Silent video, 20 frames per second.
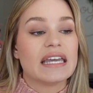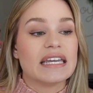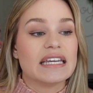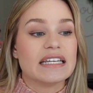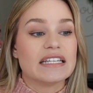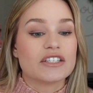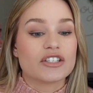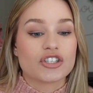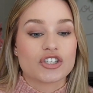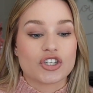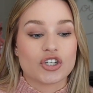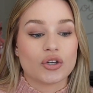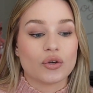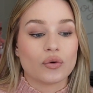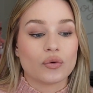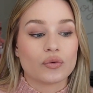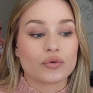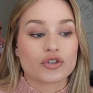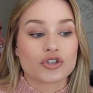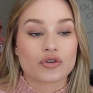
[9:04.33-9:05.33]
is
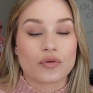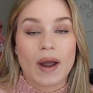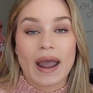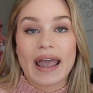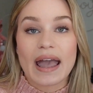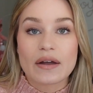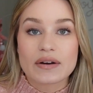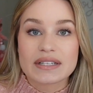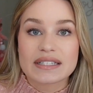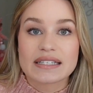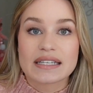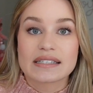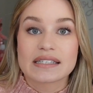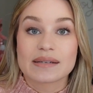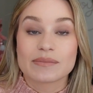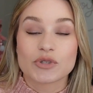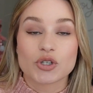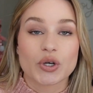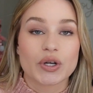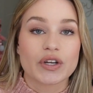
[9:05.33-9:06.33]
to try out a
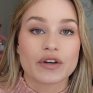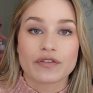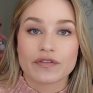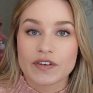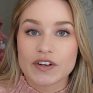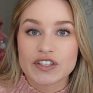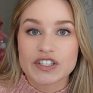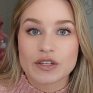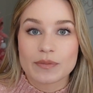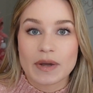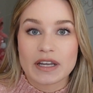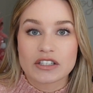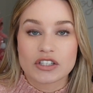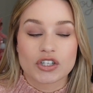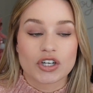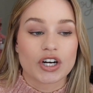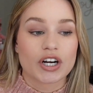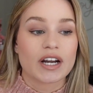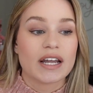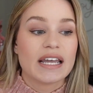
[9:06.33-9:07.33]
system during your first
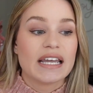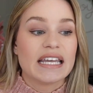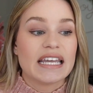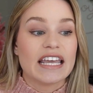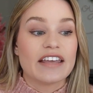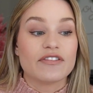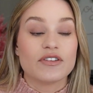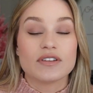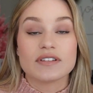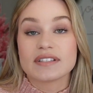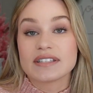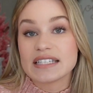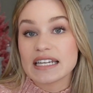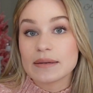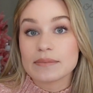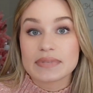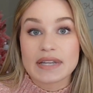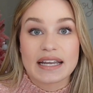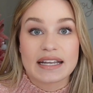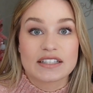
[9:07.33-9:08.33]
semester. If it
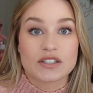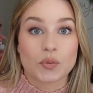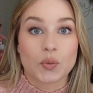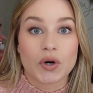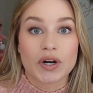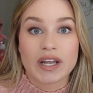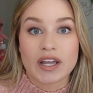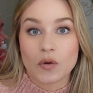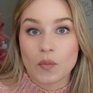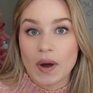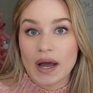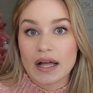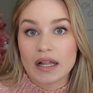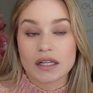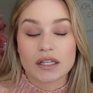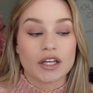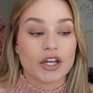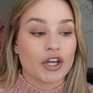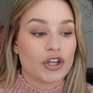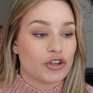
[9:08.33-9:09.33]
seems like it's working
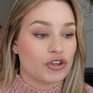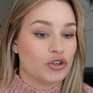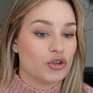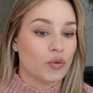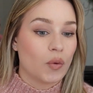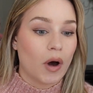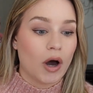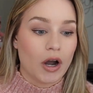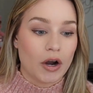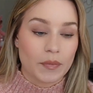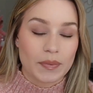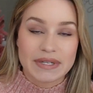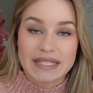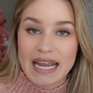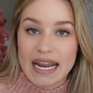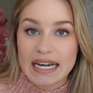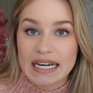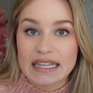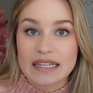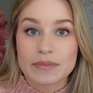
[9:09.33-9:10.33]
well, you are
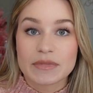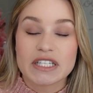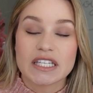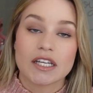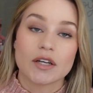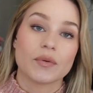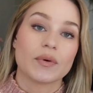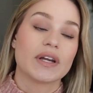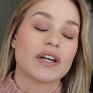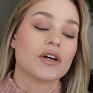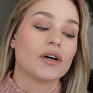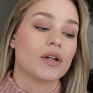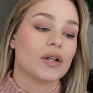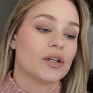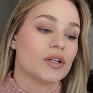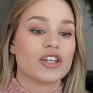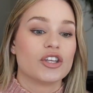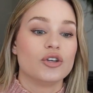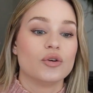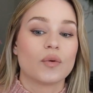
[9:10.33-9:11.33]
retaining the
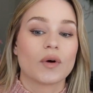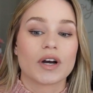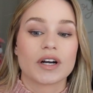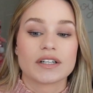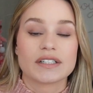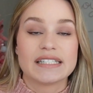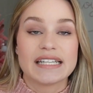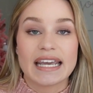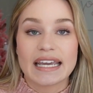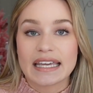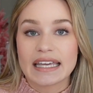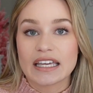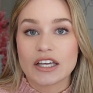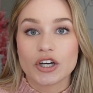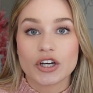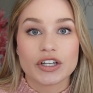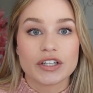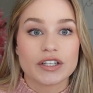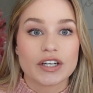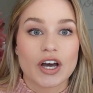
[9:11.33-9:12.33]
material, you are taking
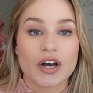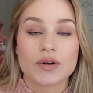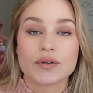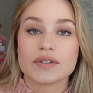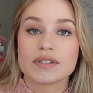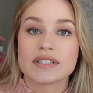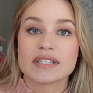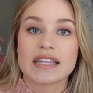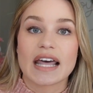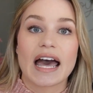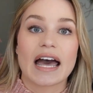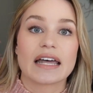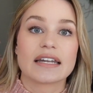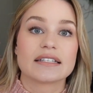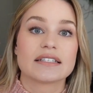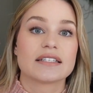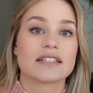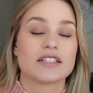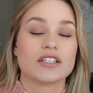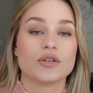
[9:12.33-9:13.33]
good notes
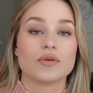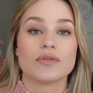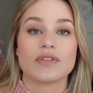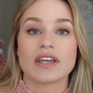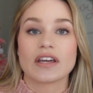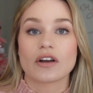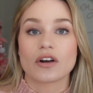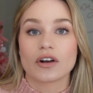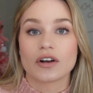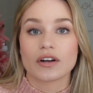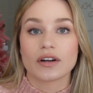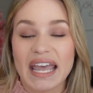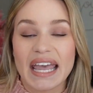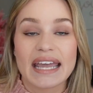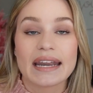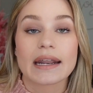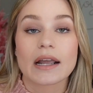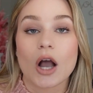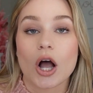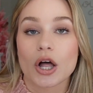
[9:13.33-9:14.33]
that you think are
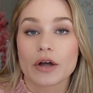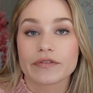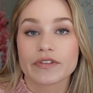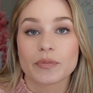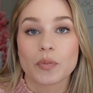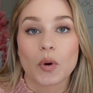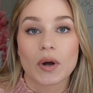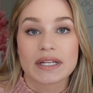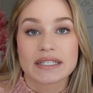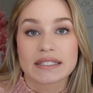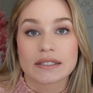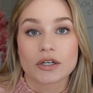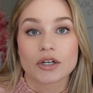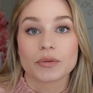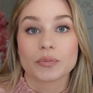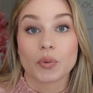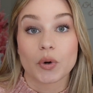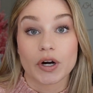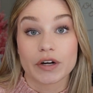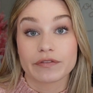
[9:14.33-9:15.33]
hitting all of the points that are
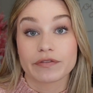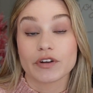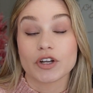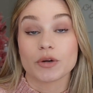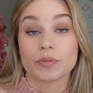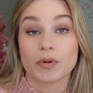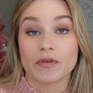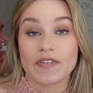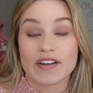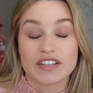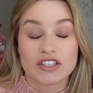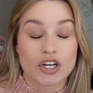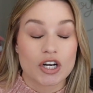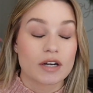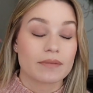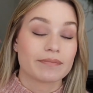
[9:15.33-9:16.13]
important for your professor,